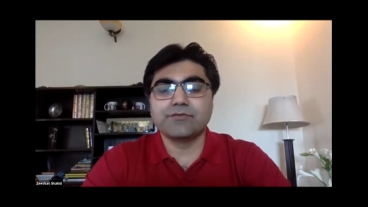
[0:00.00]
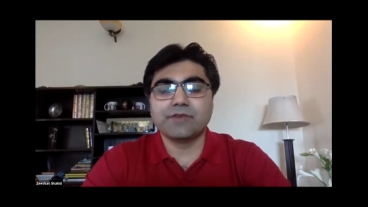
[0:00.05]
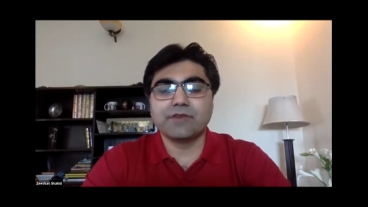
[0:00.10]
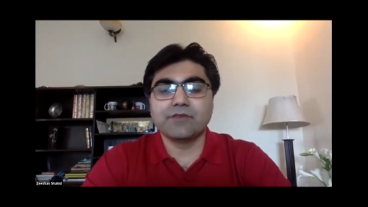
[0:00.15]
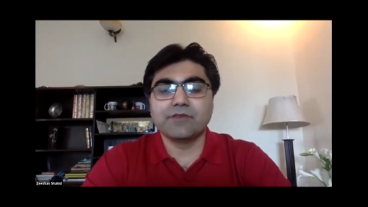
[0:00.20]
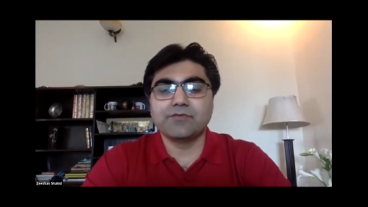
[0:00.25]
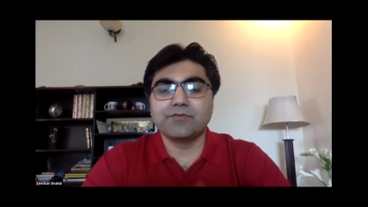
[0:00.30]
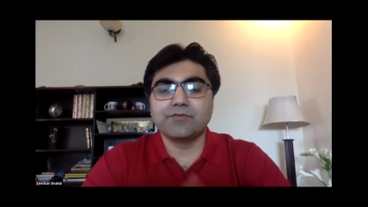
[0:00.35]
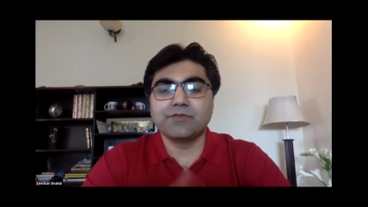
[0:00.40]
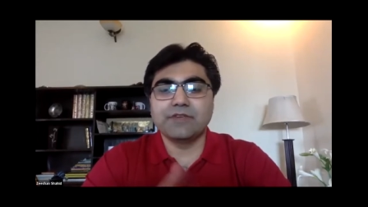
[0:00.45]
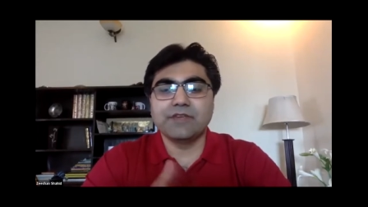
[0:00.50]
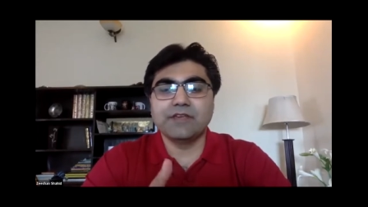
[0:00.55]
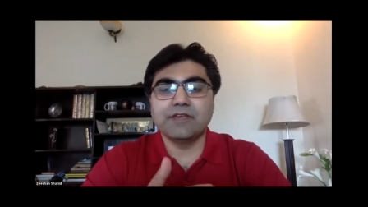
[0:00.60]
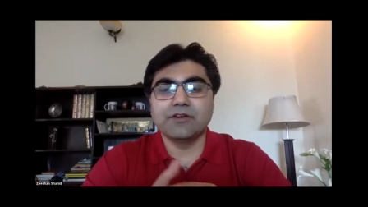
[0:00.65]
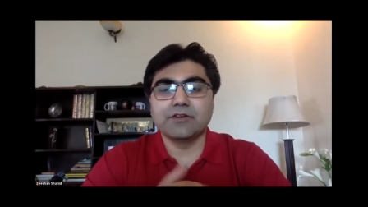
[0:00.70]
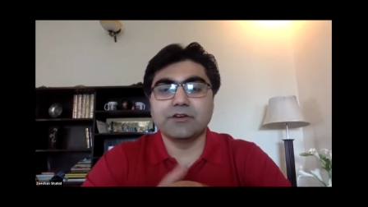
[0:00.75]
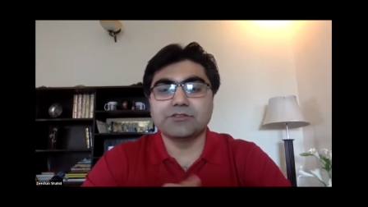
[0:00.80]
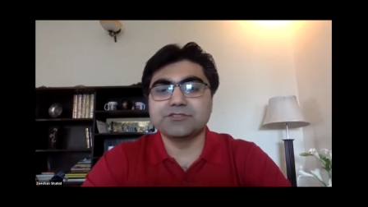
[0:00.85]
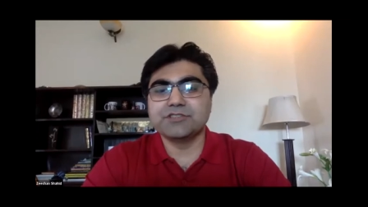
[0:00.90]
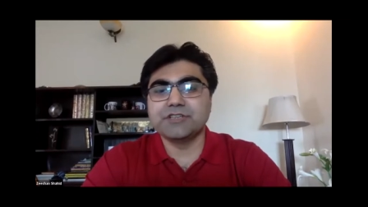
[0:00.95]
if
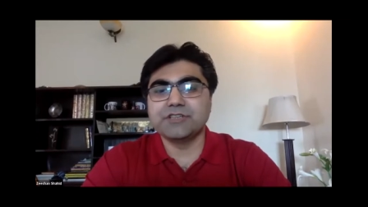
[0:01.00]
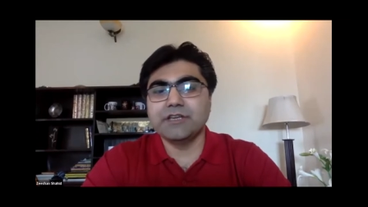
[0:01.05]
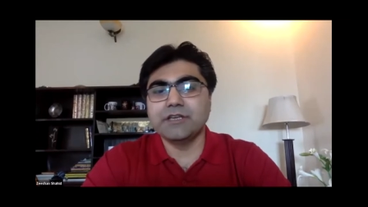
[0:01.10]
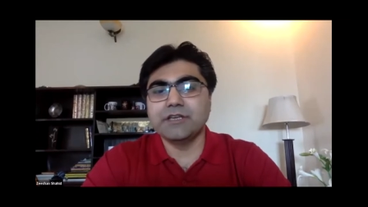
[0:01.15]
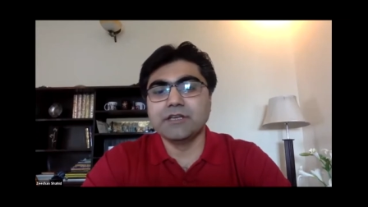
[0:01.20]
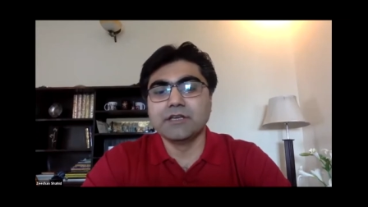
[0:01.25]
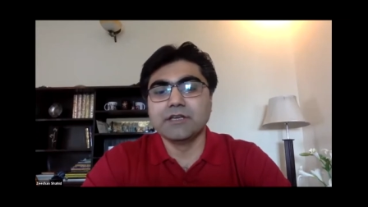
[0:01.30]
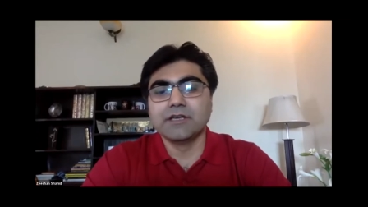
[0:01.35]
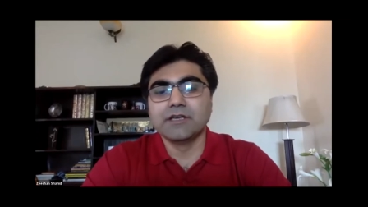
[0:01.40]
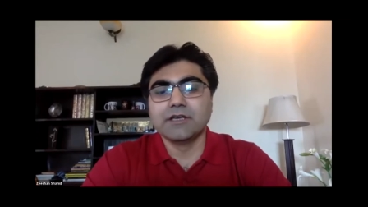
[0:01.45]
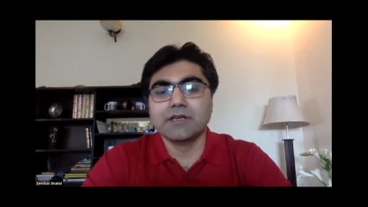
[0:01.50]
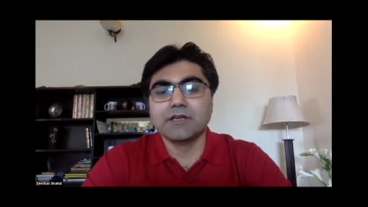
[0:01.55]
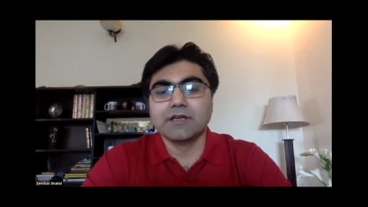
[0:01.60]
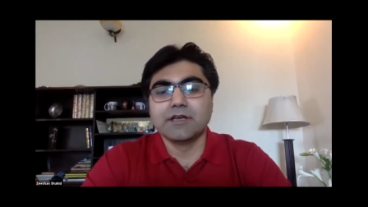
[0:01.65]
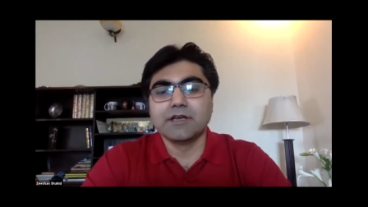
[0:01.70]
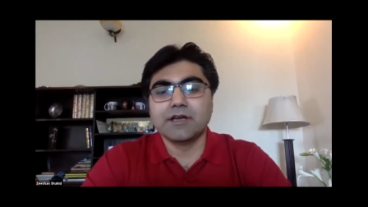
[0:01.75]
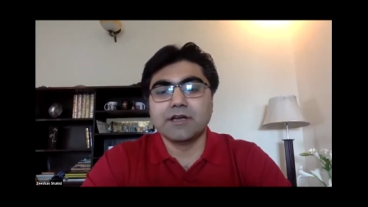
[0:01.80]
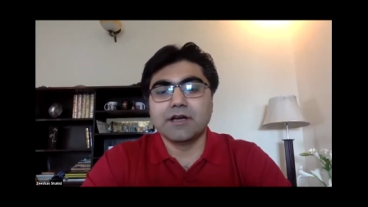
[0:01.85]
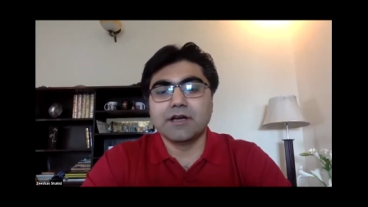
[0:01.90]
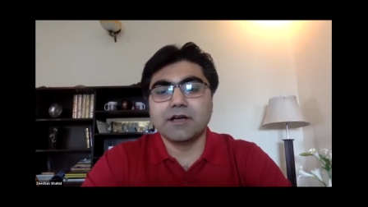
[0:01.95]
he or she
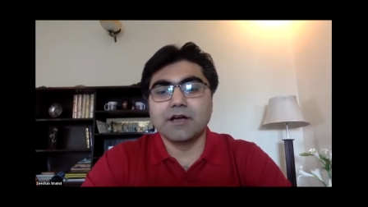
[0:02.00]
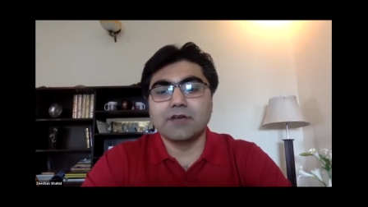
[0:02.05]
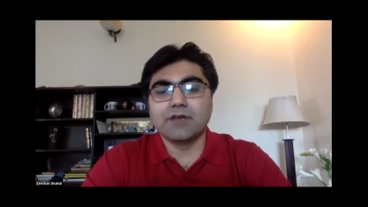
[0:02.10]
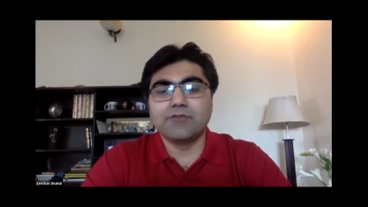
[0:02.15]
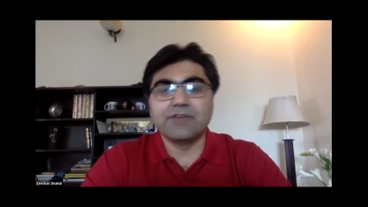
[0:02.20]
uh,